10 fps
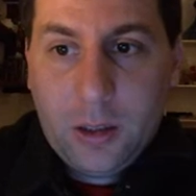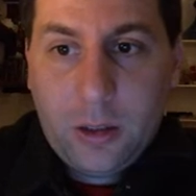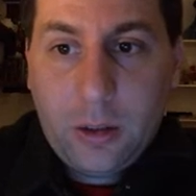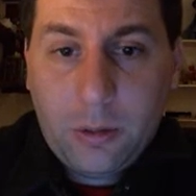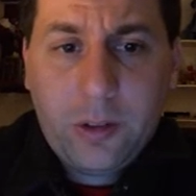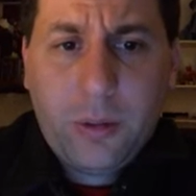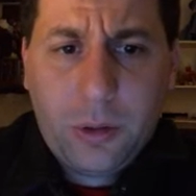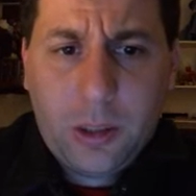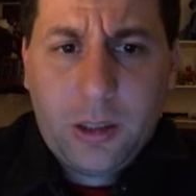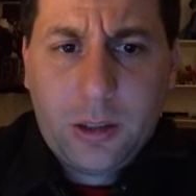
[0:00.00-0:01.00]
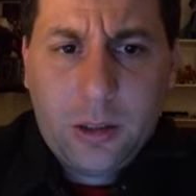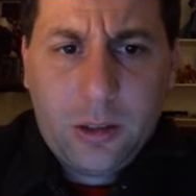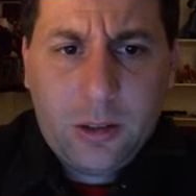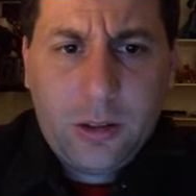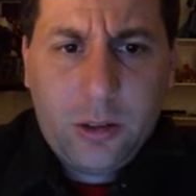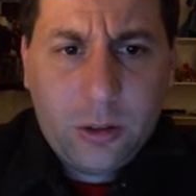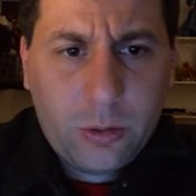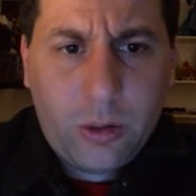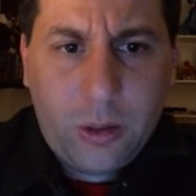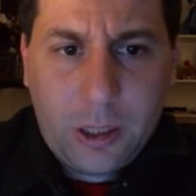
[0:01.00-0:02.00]
you know, somewhere your
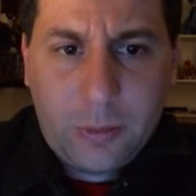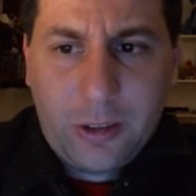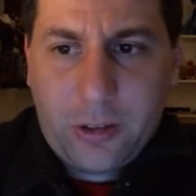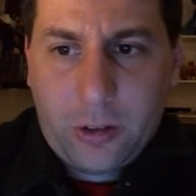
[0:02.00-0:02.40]
requirements